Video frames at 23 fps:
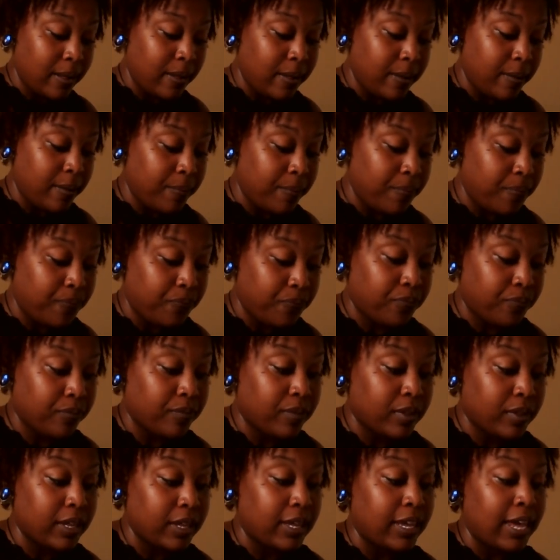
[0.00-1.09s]

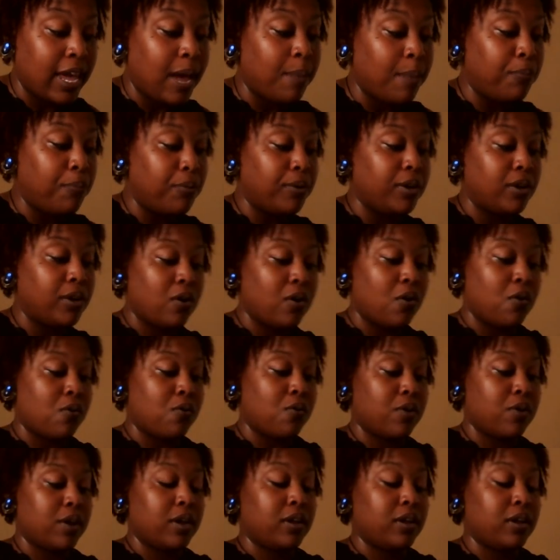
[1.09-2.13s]
Capricorn.